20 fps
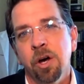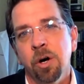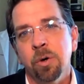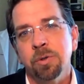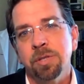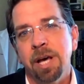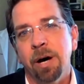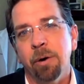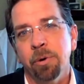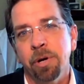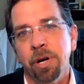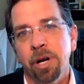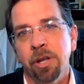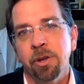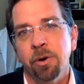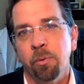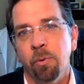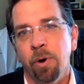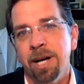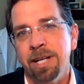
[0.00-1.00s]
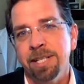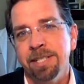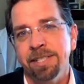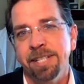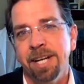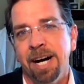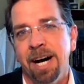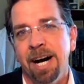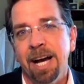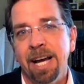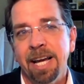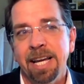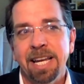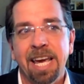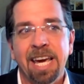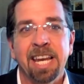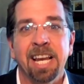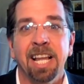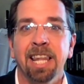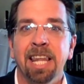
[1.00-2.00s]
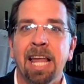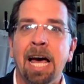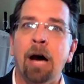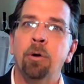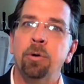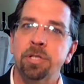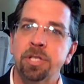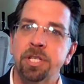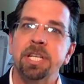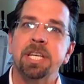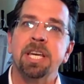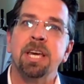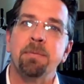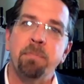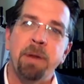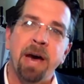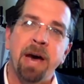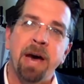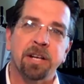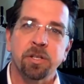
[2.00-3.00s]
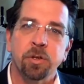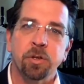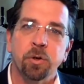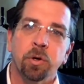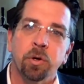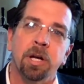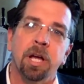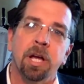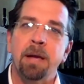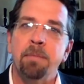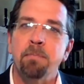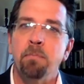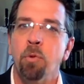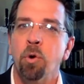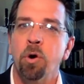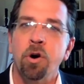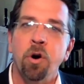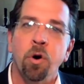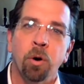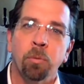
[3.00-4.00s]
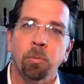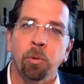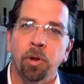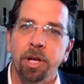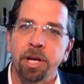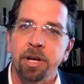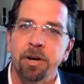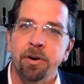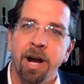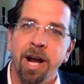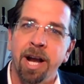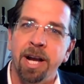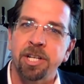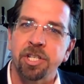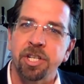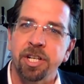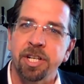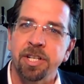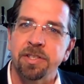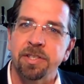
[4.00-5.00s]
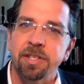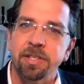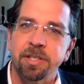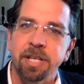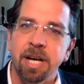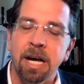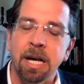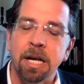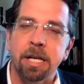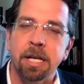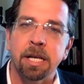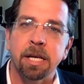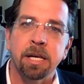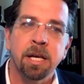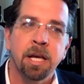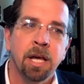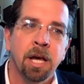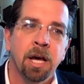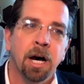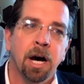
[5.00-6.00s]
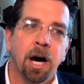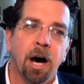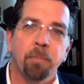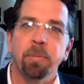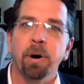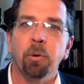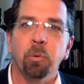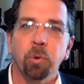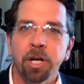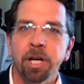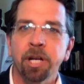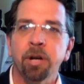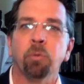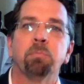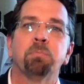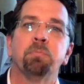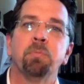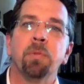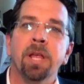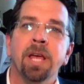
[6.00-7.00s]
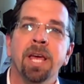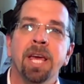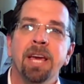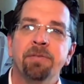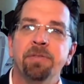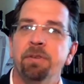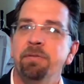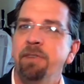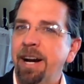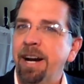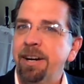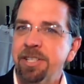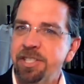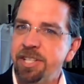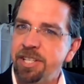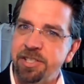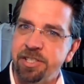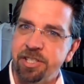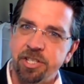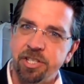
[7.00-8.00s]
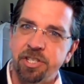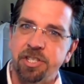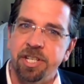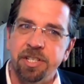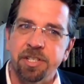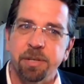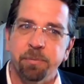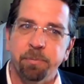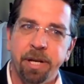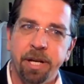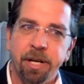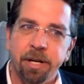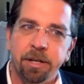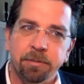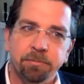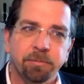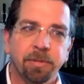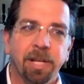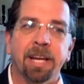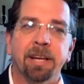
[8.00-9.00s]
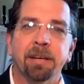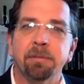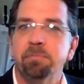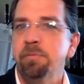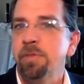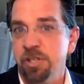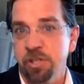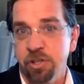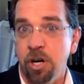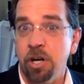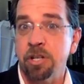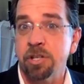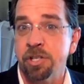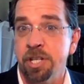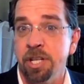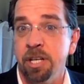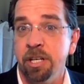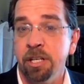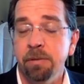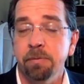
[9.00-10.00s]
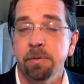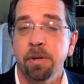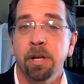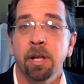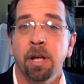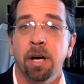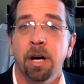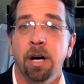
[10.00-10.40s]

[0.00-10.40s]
those that would otherwise die and allow us to get back to a more normal interaction in society. But we're going to, if the virus doesn't just disappear like the SARS did,